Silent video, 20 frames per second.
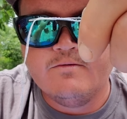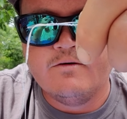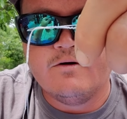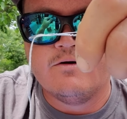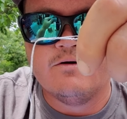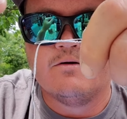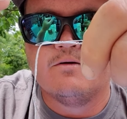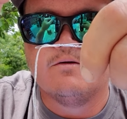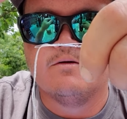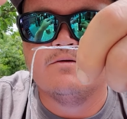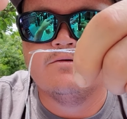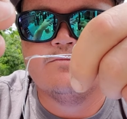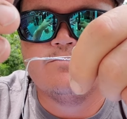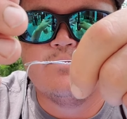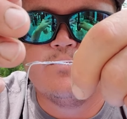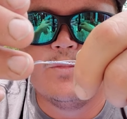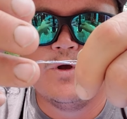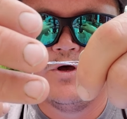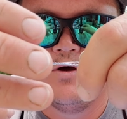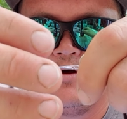or
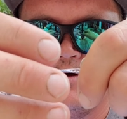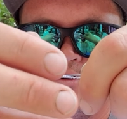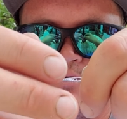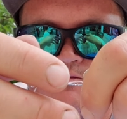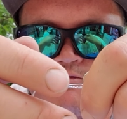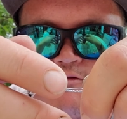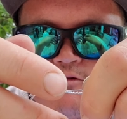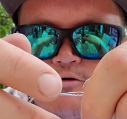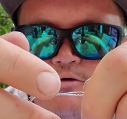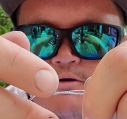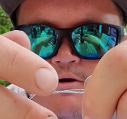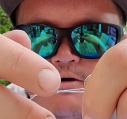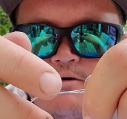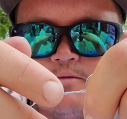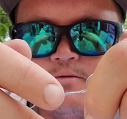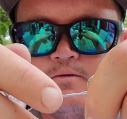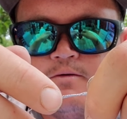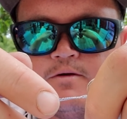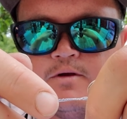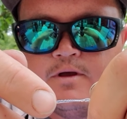your fluoro,
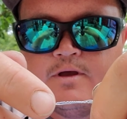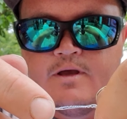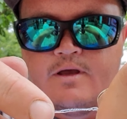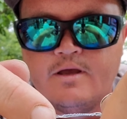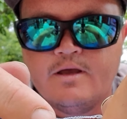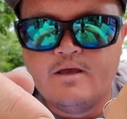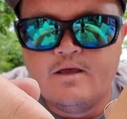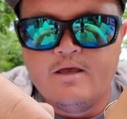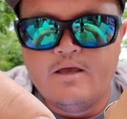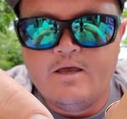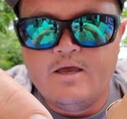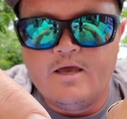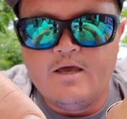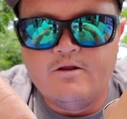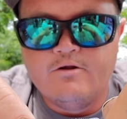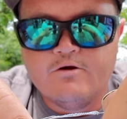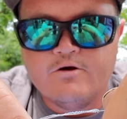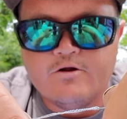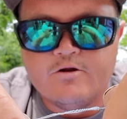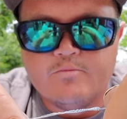and
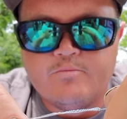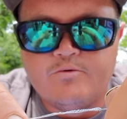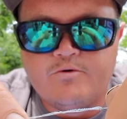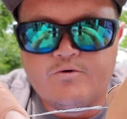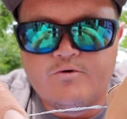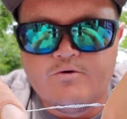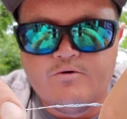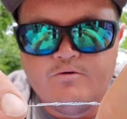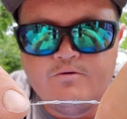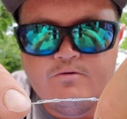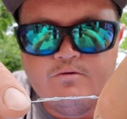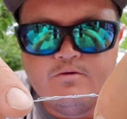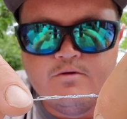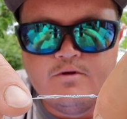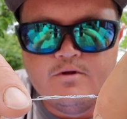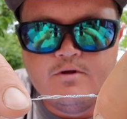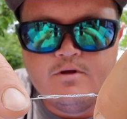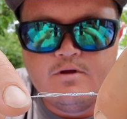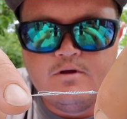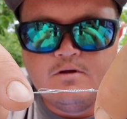you're going to pull
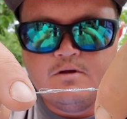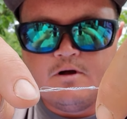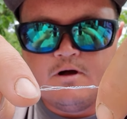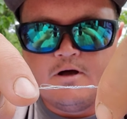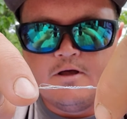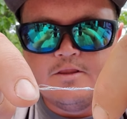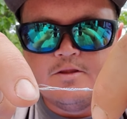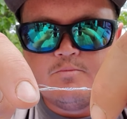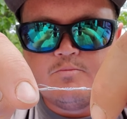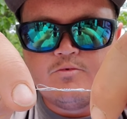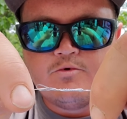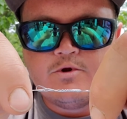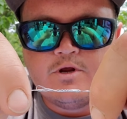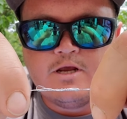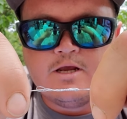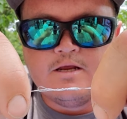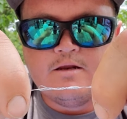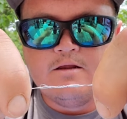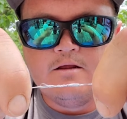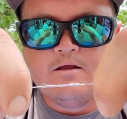on the
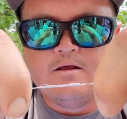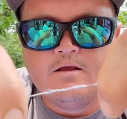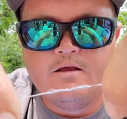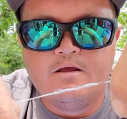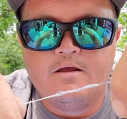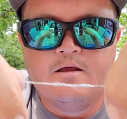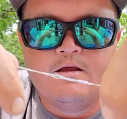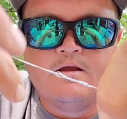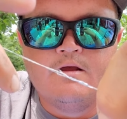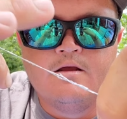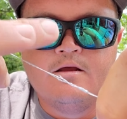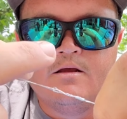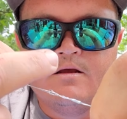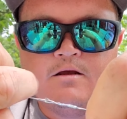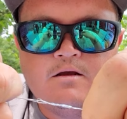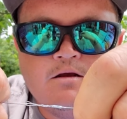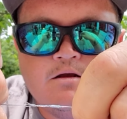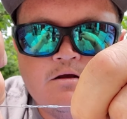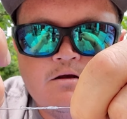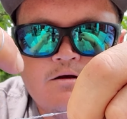braid.
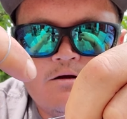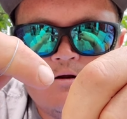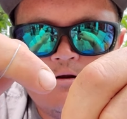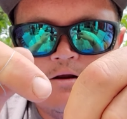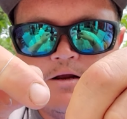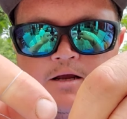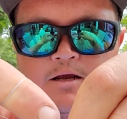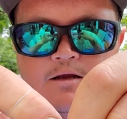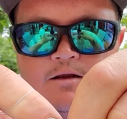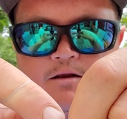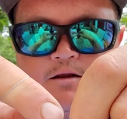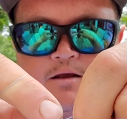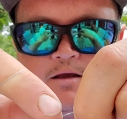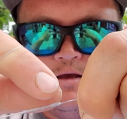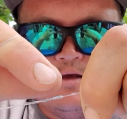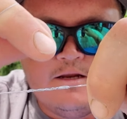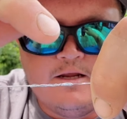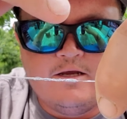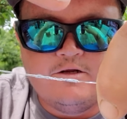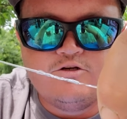All right,
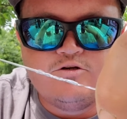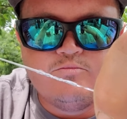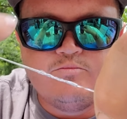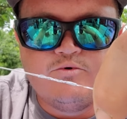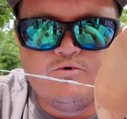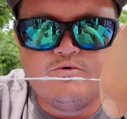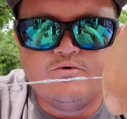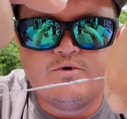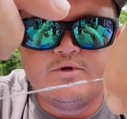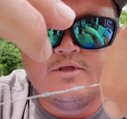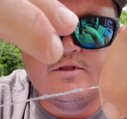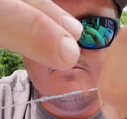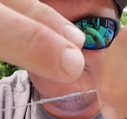and as you're pulling on the